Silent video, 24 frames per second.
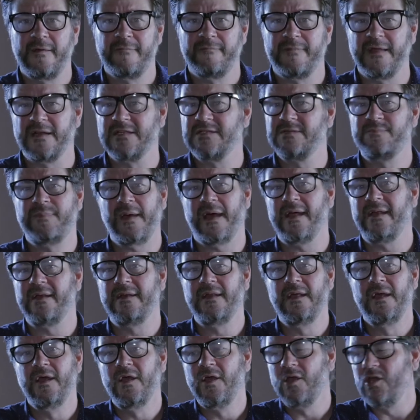that has
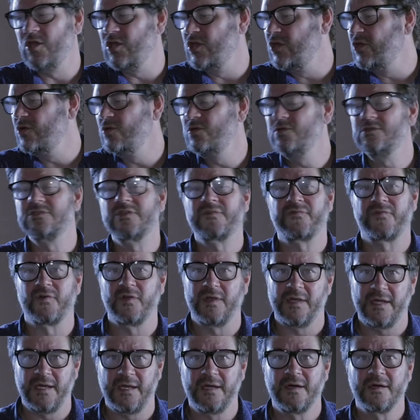been used for
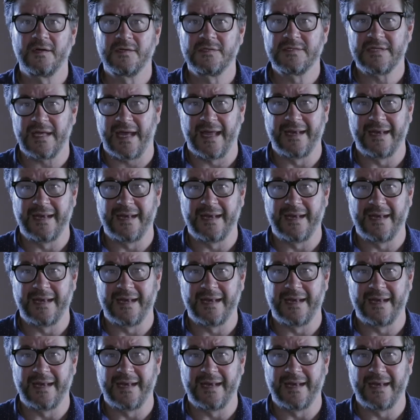years